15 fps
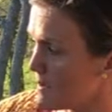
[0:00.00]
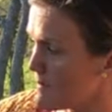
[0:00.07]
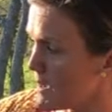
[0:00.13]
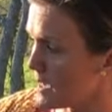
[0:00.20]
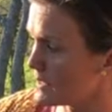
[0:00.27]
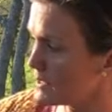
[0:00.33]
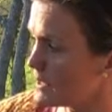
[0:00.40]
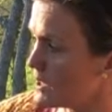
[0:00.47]

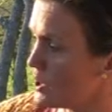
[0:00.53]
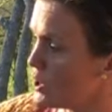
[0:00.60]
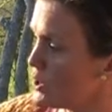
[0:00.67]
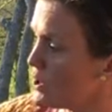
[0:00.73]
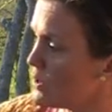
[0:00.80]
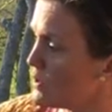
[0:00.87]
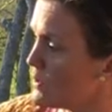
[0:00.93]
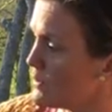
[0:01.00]
asking
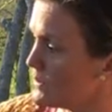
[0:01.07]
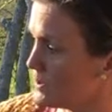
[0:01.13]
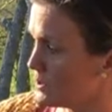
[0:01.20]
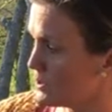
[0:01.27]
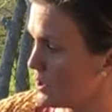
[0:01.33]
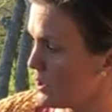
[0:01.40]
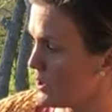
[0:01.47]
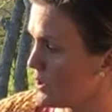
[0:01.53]
you,
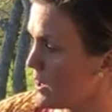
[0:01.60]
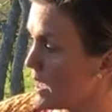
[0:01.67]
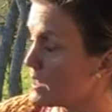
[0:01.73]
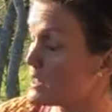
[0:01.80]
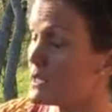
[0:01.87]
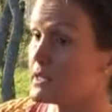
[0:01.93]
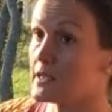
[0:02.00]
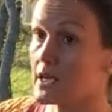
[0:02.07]
sir,
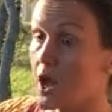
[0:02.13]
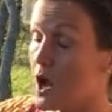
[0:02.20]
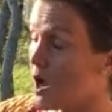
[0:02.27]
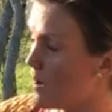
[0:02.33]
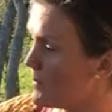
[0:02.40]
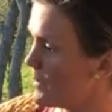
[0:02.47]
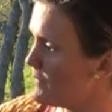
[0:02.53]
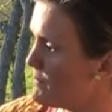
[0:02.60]
at the
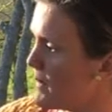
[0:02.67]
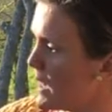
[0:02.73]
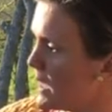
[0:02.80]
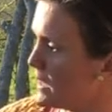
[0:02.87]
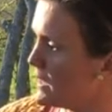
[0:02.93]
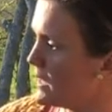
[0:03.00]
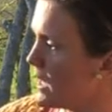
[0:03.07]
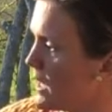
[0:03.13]
top of
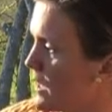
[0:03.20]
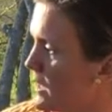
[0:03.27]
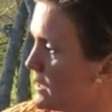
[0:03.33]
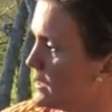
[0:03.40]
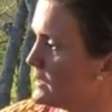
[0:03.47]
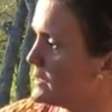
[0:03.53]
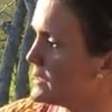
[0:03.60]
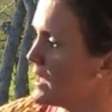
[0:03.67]
my
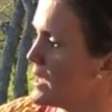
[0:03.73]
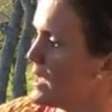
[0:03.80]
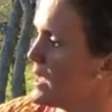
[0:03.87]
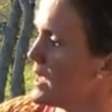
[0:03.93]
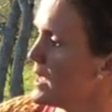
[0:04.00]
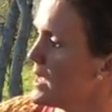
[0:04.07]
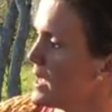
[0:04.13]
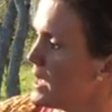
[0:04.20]
lungs.
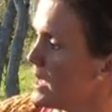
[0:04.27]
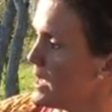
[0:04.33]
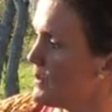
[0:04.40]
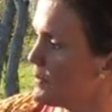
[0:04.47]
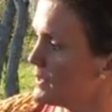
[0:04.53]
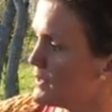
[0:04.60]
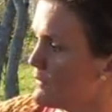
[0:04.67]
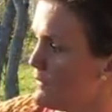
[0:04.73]
He
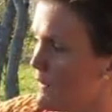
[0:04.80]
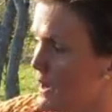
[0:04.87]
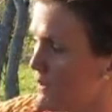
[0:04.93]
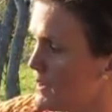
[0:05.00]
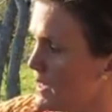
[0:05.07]
was very